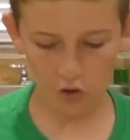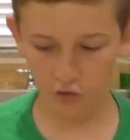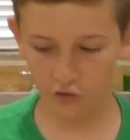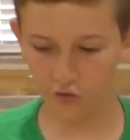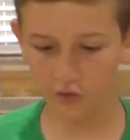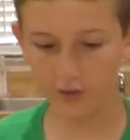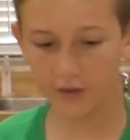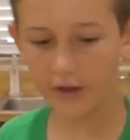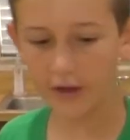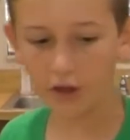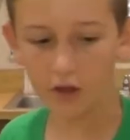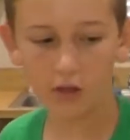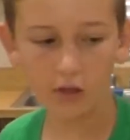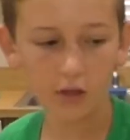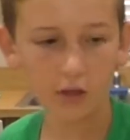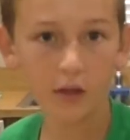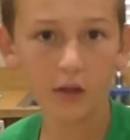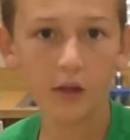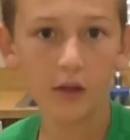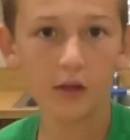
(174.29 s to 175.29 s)
scale
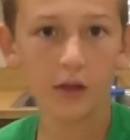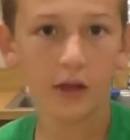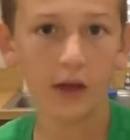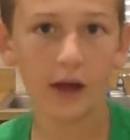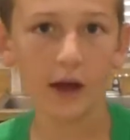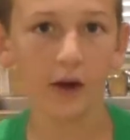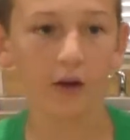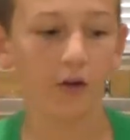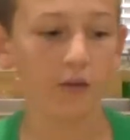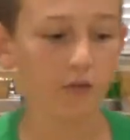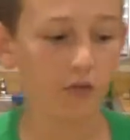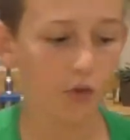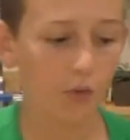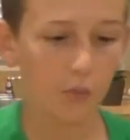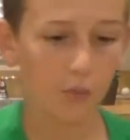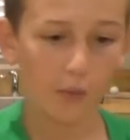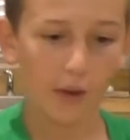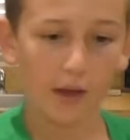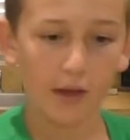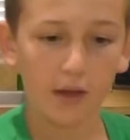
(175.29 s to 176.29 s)
out of
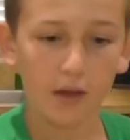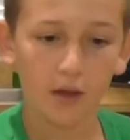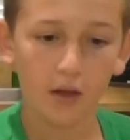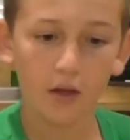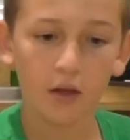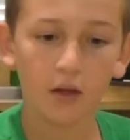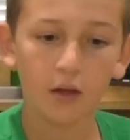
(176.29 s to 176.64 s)
the way